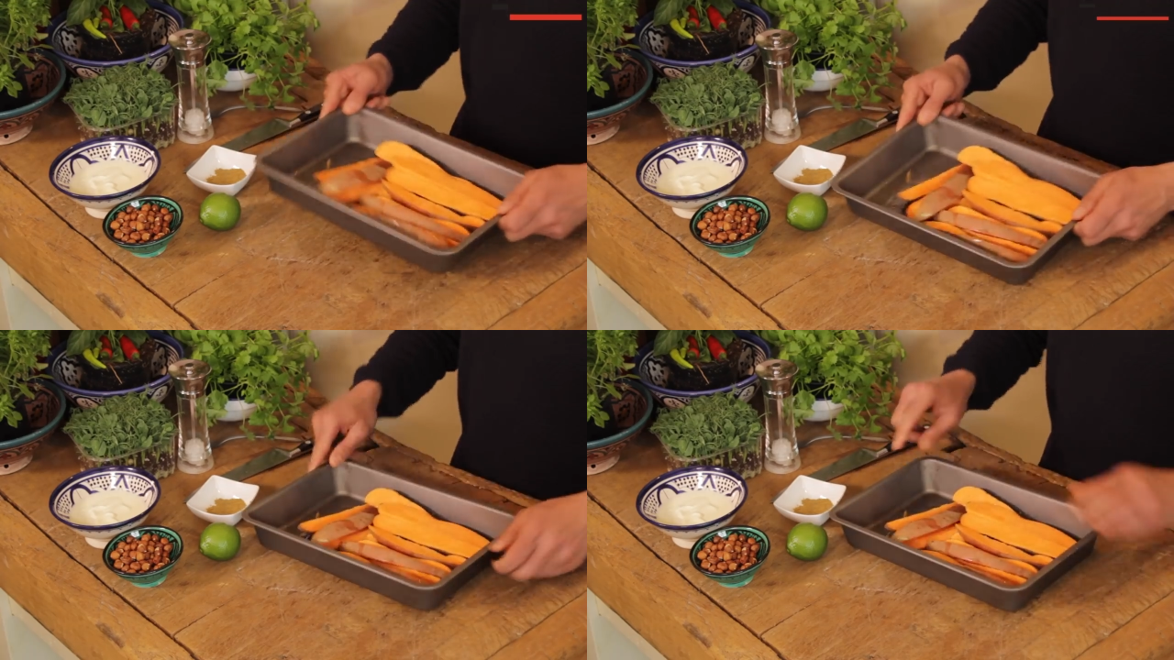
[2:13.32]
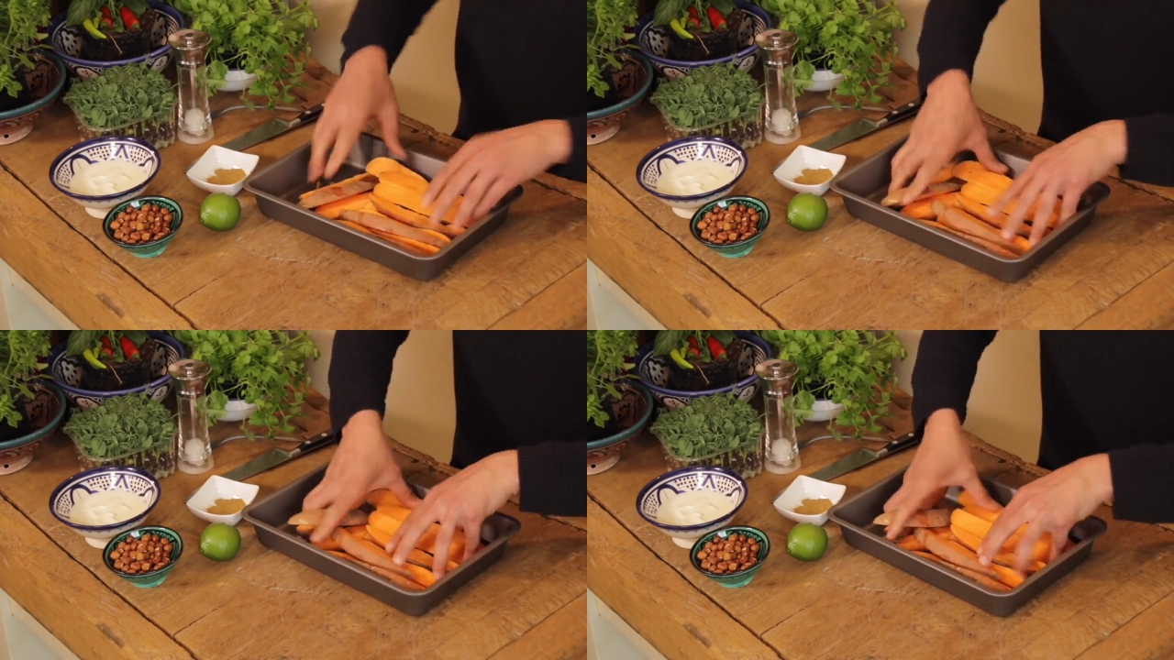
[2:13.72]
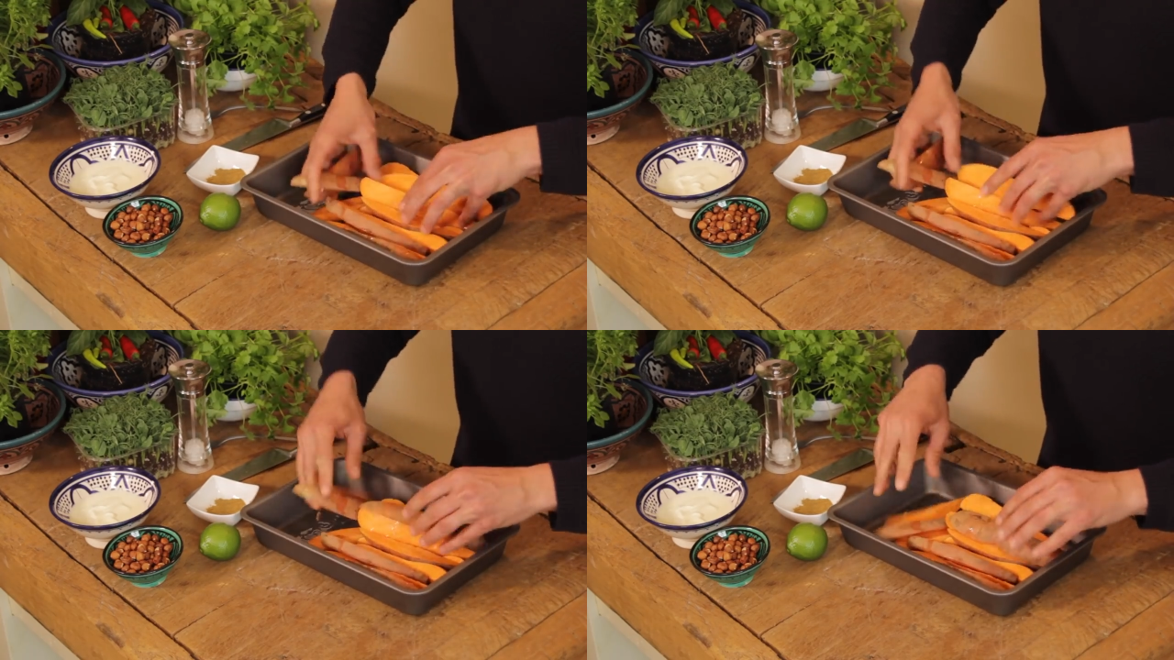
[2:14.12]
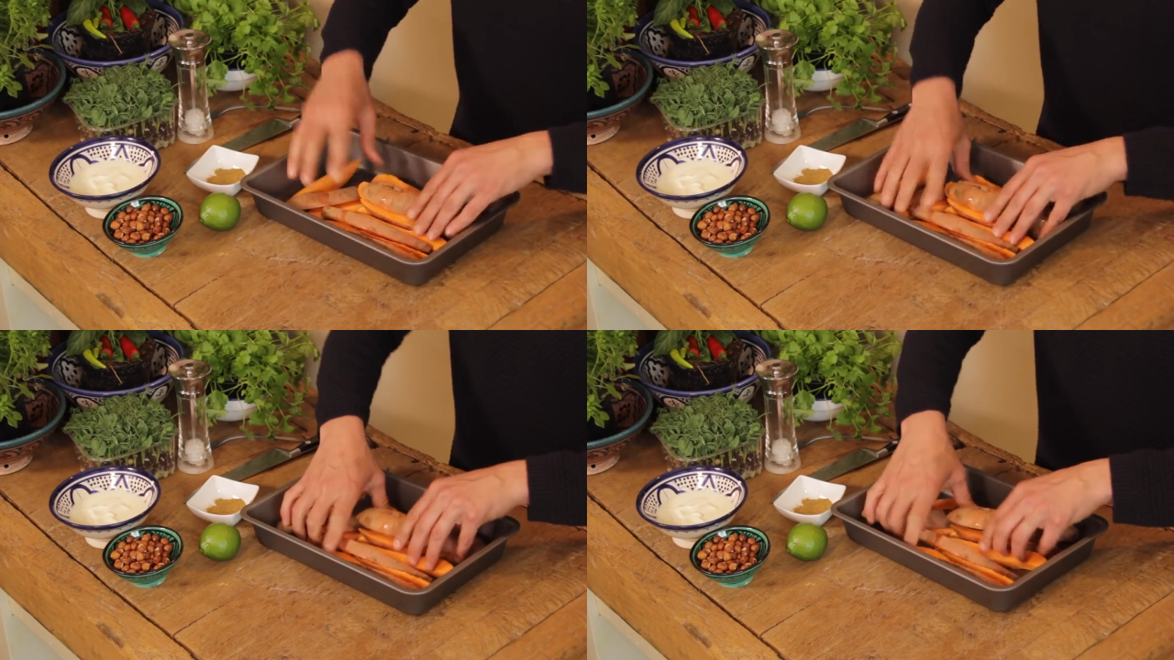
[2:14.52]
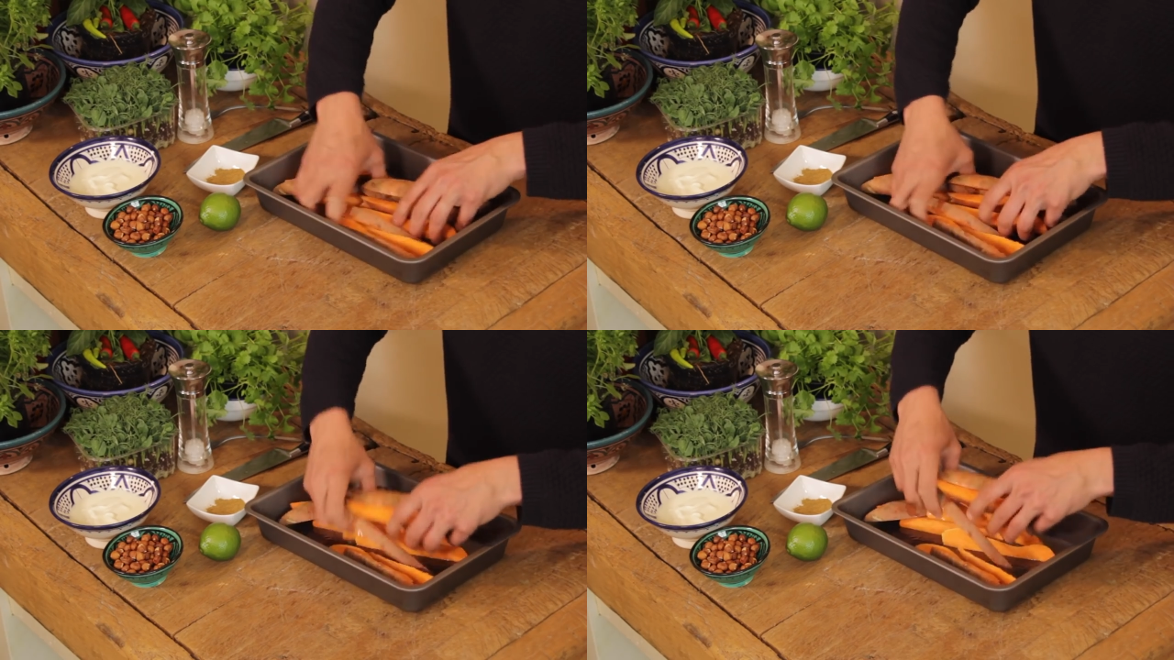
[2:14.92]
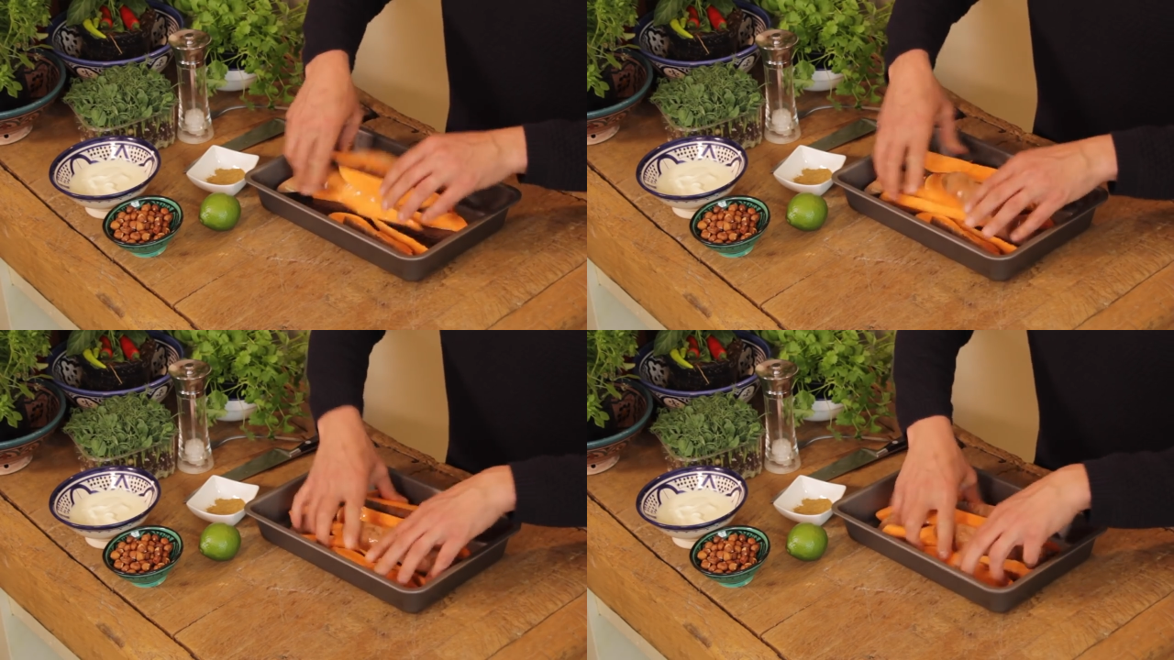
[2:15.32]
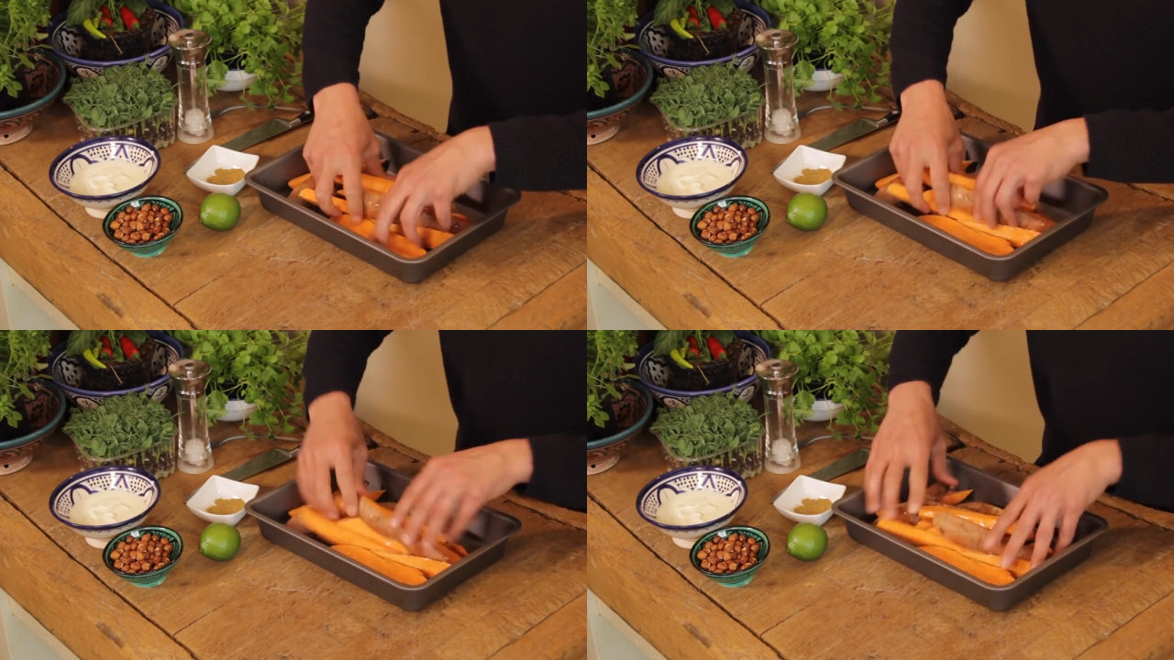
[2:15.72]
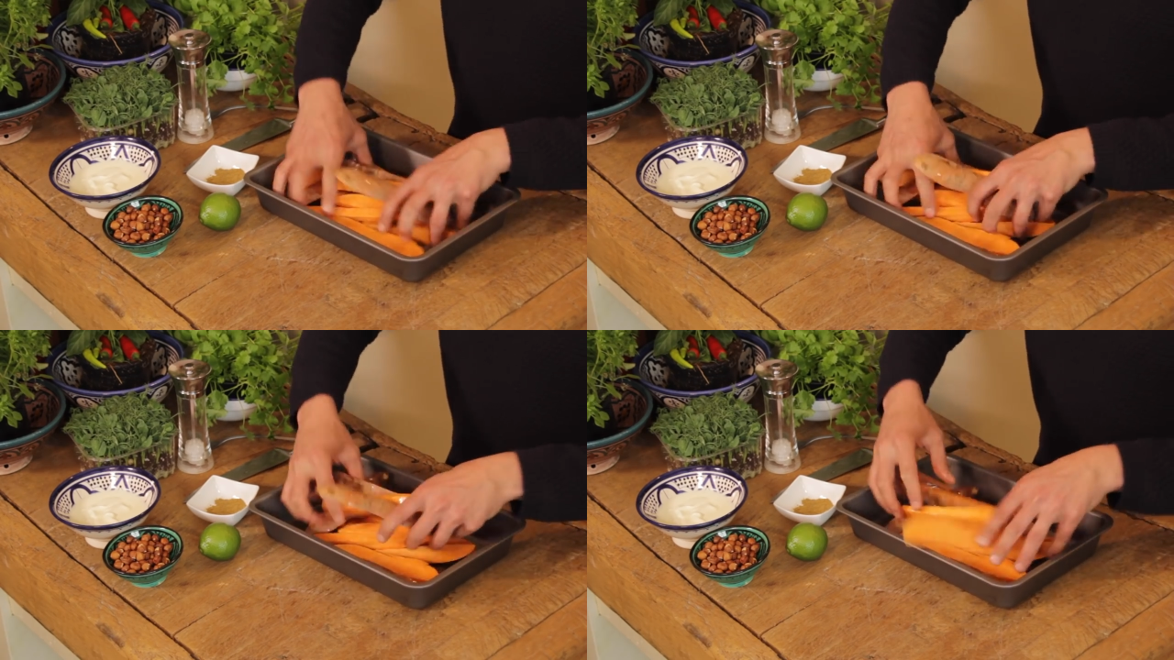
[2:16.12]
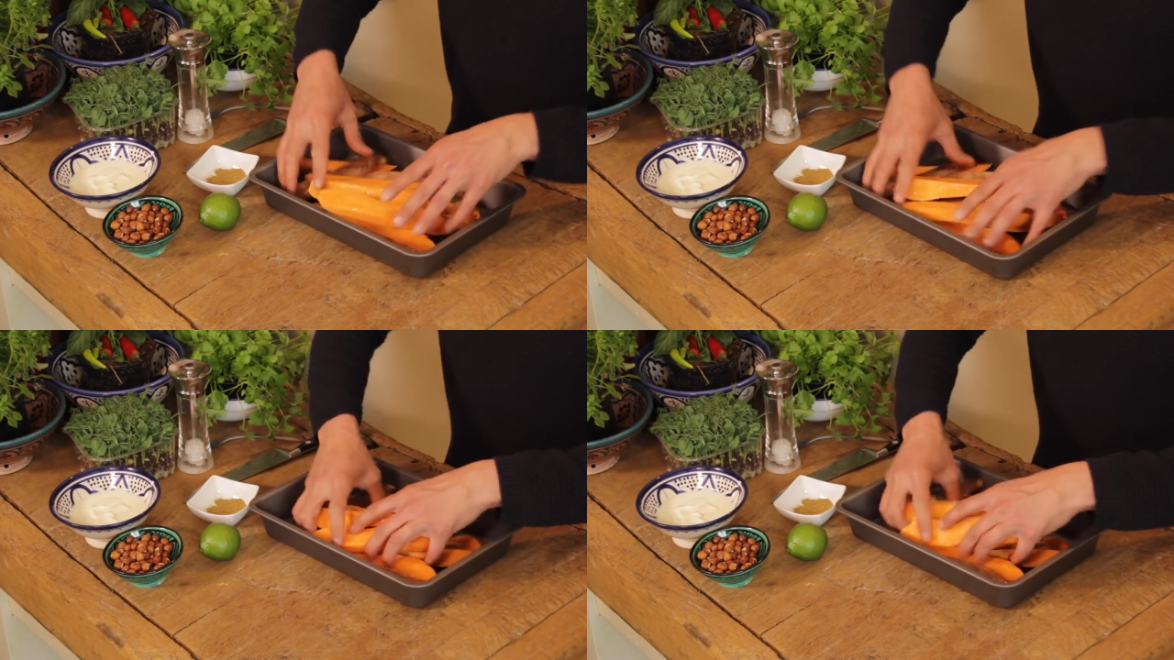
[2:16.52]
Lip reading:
(no speaker visible)